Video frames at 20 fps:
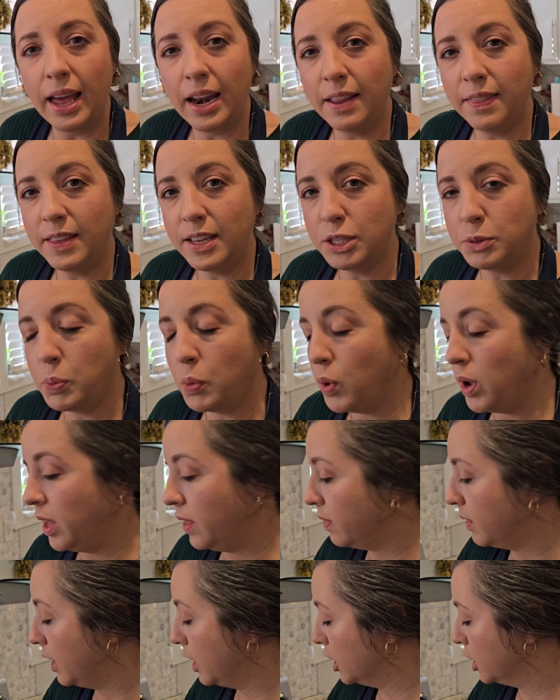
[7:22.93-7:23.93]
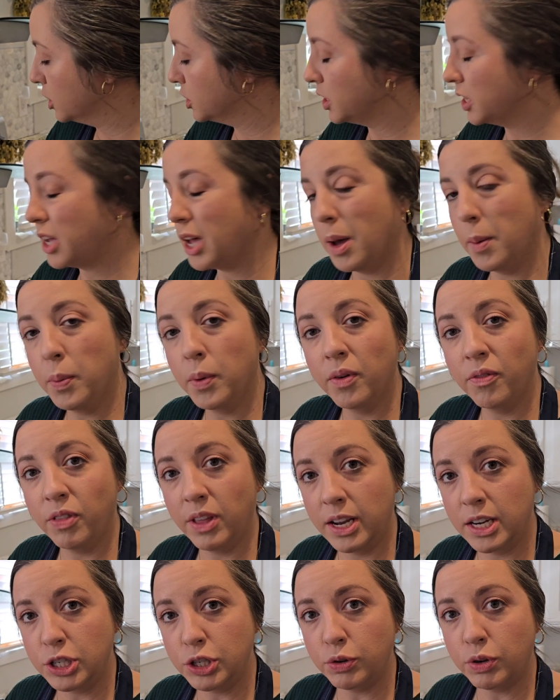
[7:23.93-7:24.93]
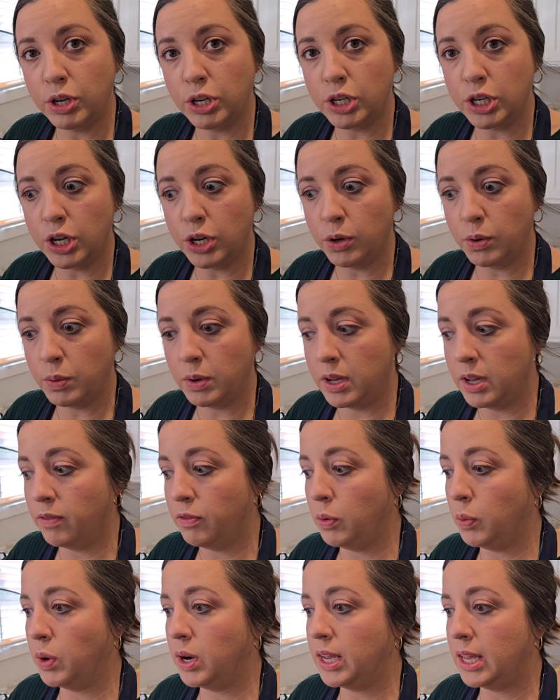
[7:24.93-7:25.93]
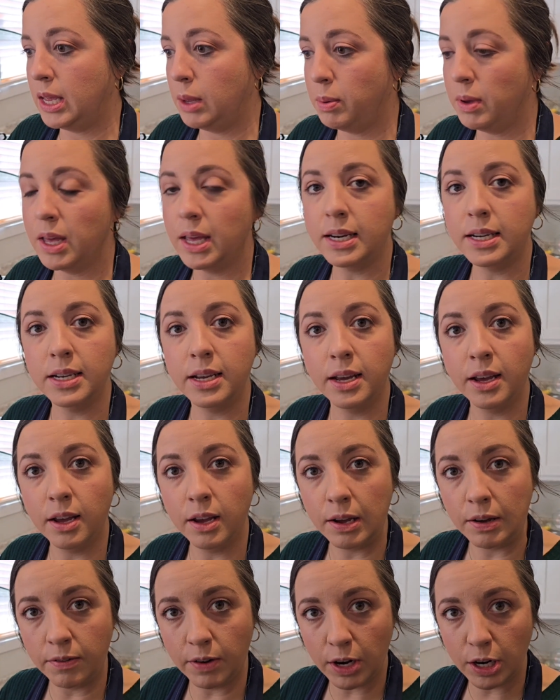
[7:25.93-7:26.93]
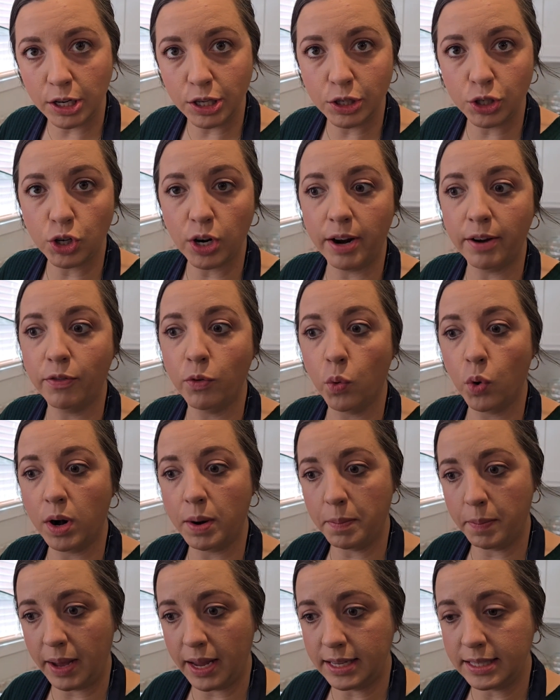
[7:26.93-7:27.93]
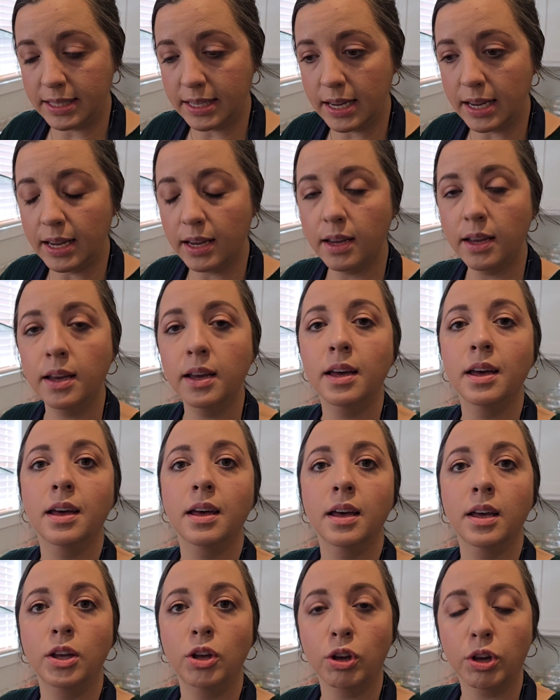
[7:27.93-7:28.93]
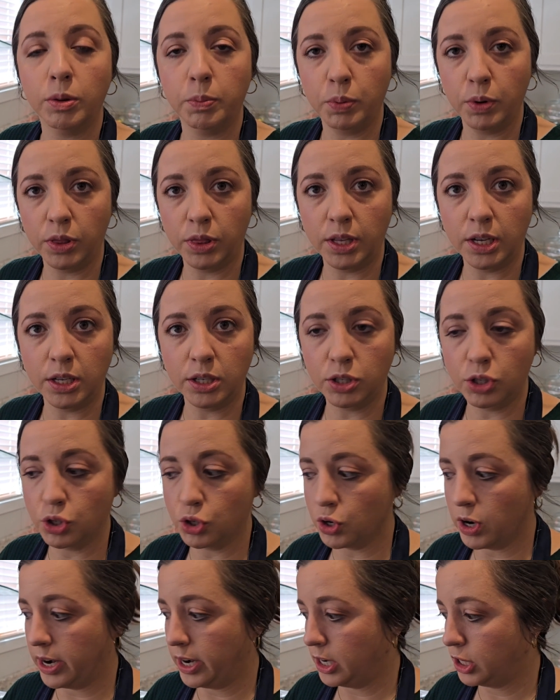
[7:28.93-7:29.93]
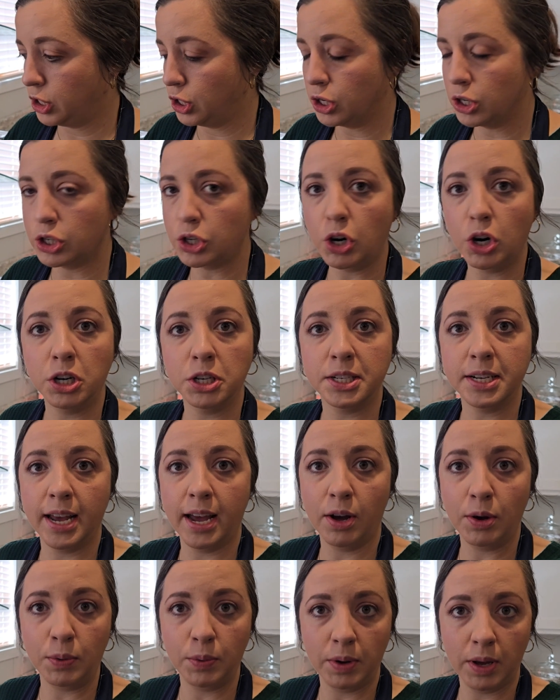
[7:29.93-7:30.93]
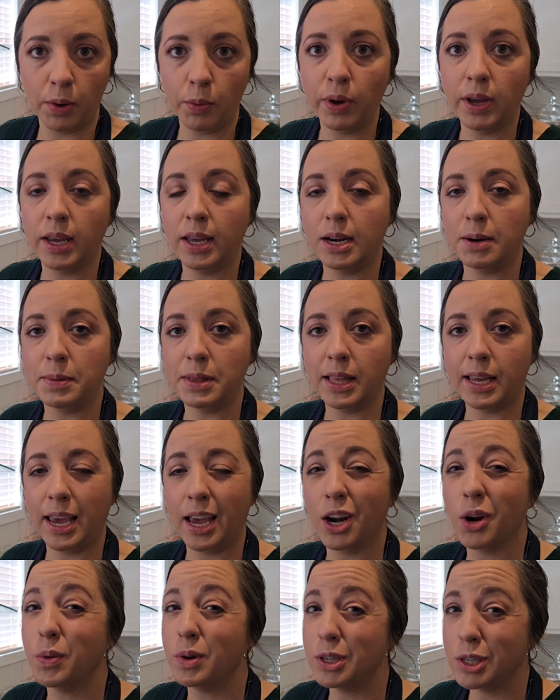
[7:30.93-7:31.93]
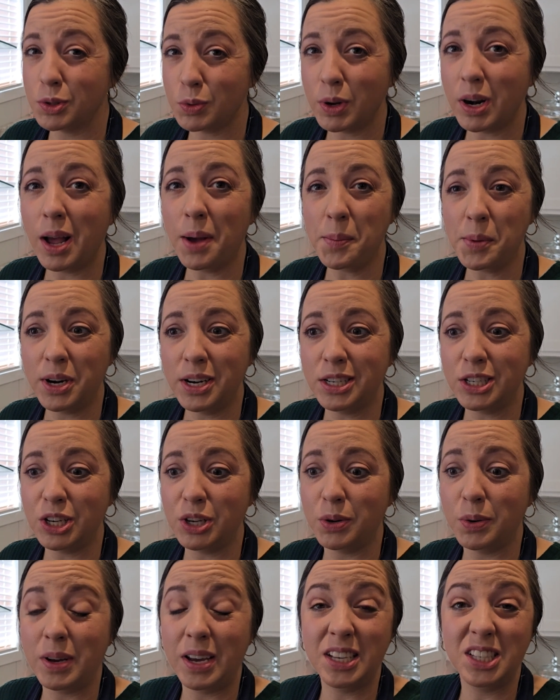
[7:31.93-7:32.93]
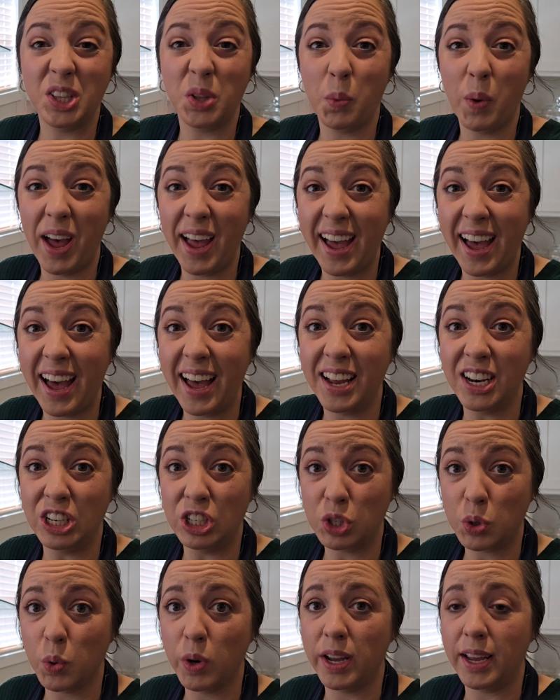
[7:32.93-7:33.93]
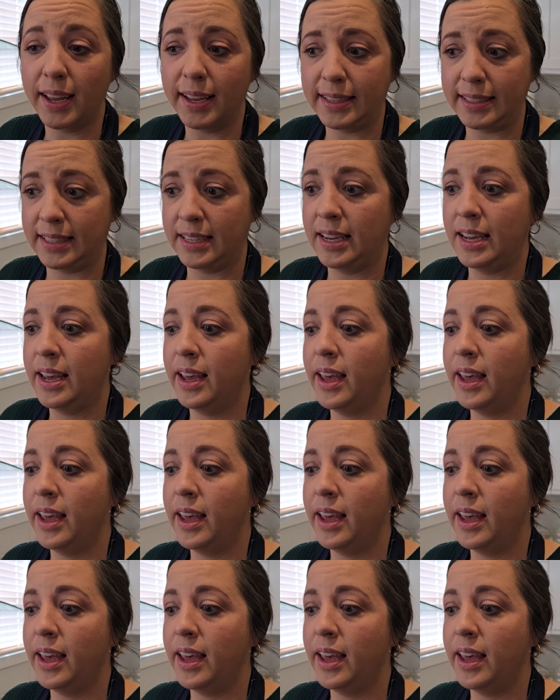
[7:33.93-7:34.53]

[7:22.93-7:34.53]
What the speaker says: And at this point, there's a couple of things you can do. If you want to keep it very straightforward and basic, you can put this straight into your jars now, and we can get them in the canner, which is what I'm going to do. It's the way I enjoy it.